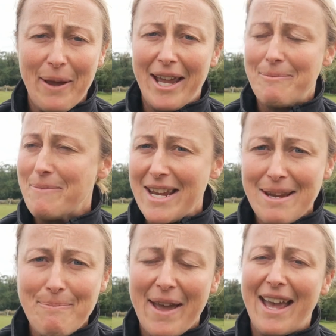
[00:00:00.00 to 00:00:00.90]
bed, make
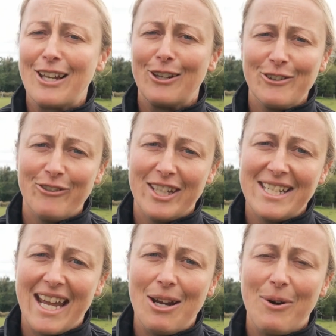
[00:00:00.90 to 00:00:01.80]
your bed, look for the
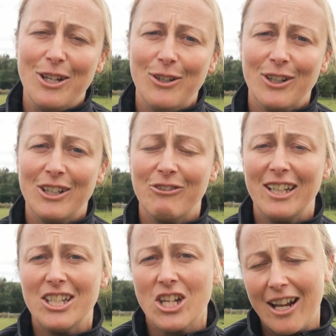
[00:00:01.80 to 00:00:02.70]
day where you can
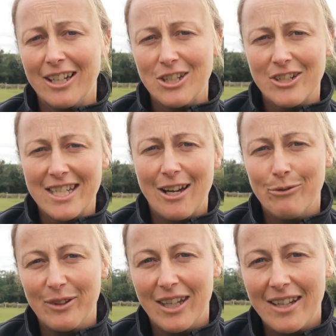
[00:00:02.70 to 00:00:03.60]
really challenge
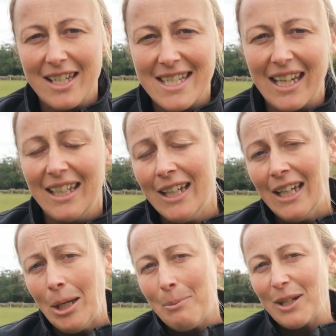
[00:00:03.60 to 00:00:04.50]
yourself within that day.
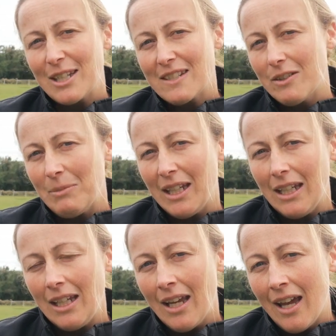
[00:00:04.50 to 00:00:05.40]
Because for
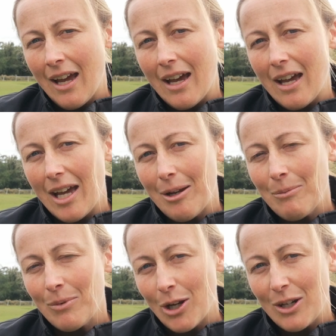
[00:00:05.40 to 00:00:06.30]
me,
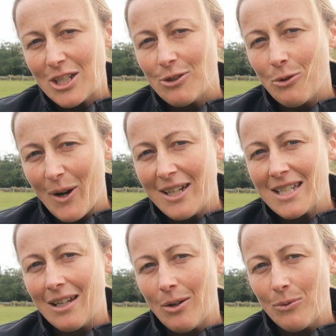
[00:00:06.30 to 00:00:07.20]
um, going to
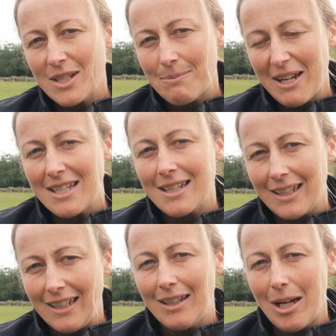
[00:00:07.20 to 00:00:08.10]
Rwanda was
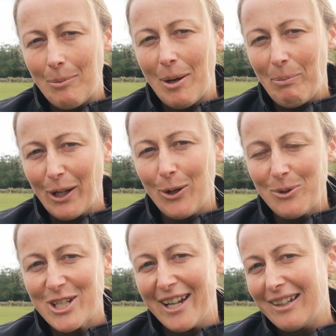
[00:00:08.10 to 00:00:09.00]
mentally a, a big
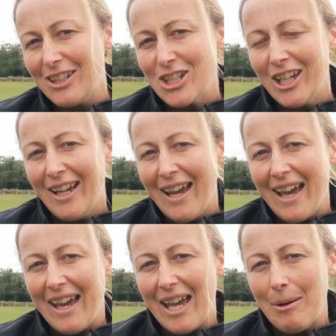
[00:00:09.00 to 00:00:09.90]
old challenge,
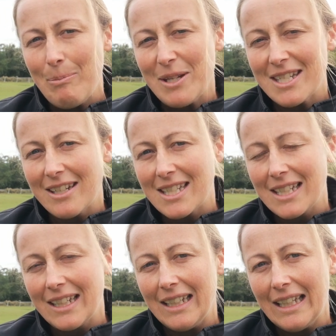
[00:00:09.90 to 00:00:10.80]
um, but
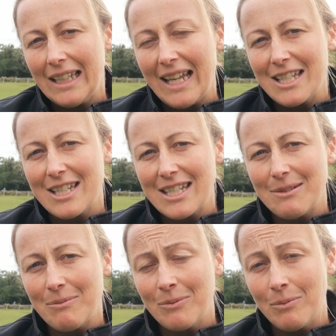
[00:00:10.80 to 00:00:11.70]
certainly it led to
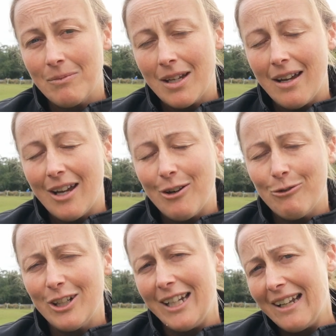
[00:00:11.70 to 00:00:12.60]
some Uh,
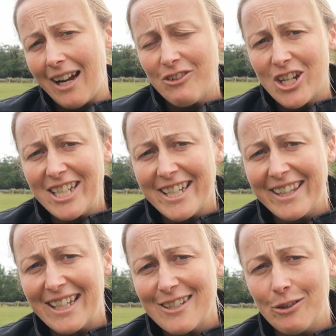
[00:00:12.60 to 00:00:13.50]
really life-changing
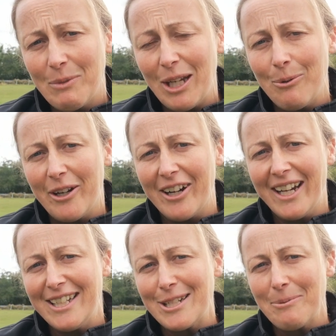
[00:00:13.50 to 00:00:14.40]
things for me, where
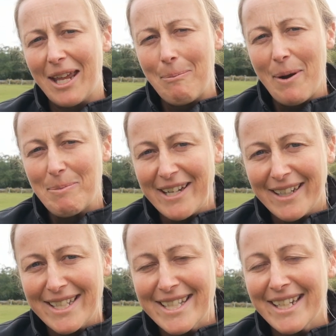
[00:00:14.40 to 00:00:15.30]
I ended up getting
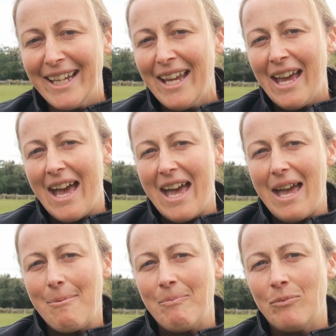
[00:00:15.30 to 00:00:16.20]
baptised.
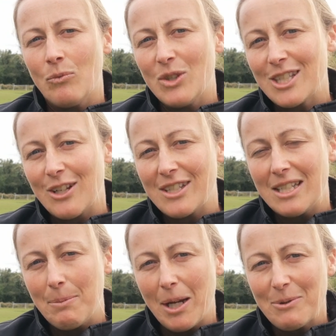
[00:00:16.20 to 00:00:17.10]
Um, we
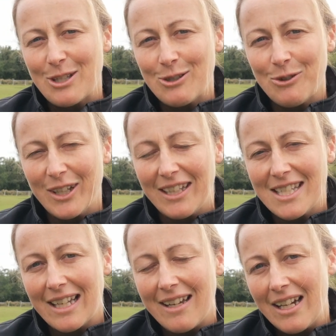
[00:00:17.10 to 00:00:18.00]
started to be able to talk
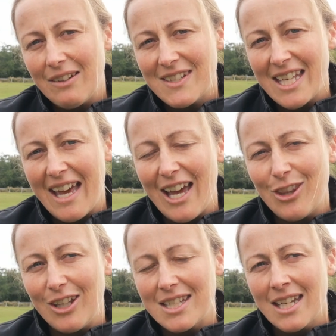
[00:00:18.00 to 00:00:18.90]
into lives there
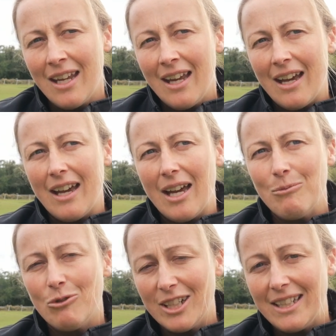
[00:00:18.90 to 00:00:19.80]
that
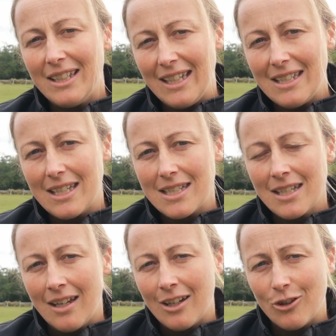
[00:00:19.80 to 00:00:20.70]
um, really
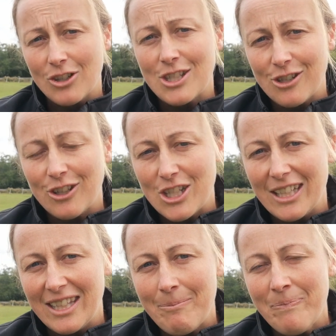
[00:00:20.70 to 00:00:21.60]
needed God's touch
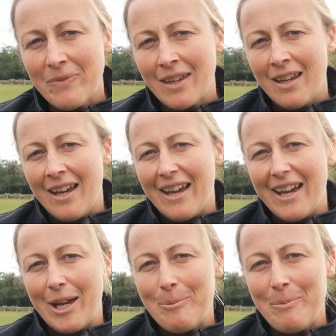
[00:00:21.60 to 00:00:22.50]
in them.
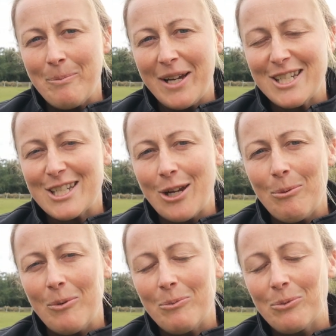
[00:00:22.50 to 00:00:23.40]
Um, and
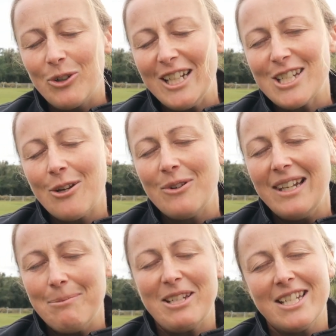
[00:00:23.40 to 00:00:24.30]
so really don't
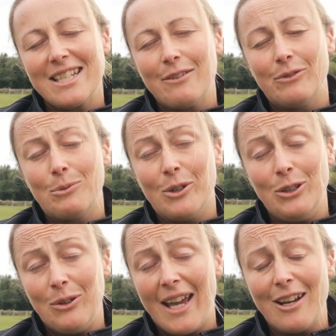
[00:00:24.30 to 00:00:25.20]
limit yourself with
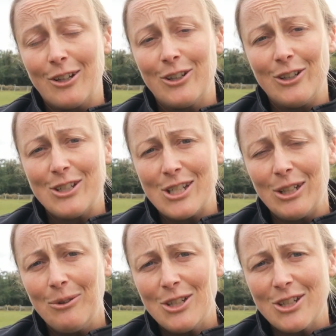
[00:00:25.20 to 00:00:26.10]
what you can and can't
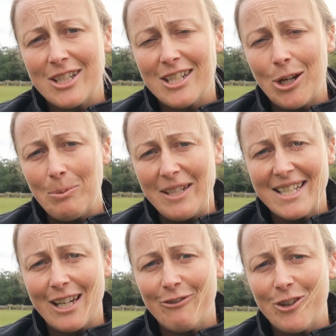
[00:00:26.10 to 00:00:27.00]
do. Just open
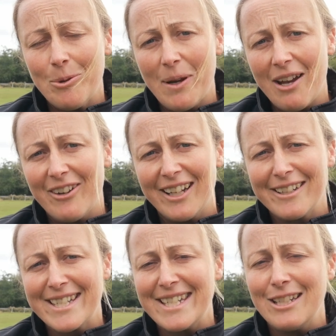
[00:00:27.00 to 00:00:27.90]
yourself up, have a
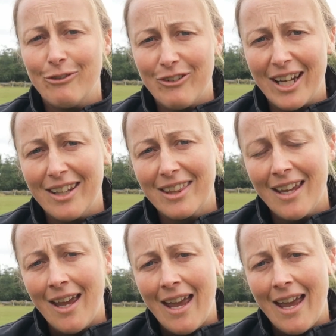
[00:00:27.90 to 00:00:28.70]
little seed of faith